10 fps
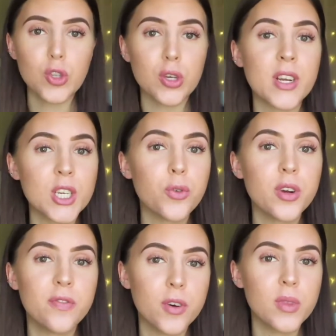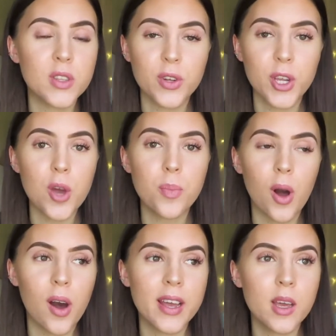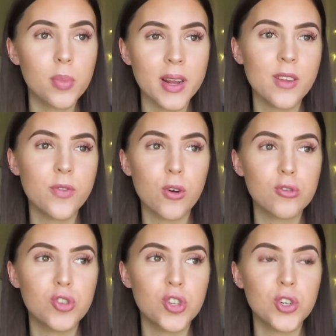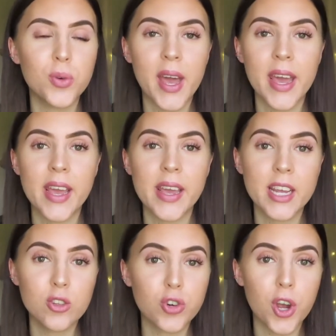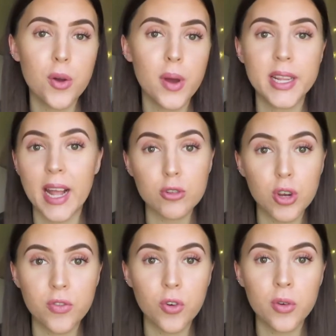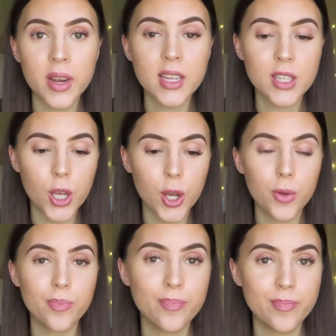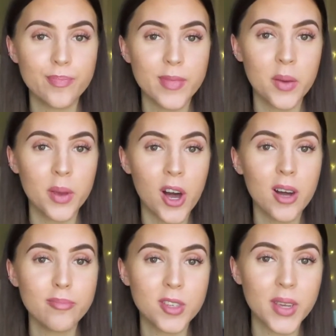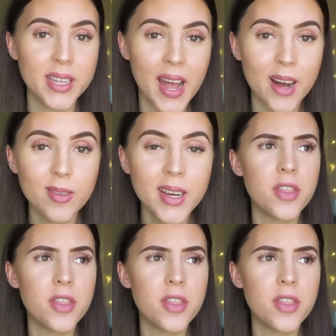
So I've actually already filmed this video, but I completely forgot to do a intro and an outro for it. So here we are, doing it now.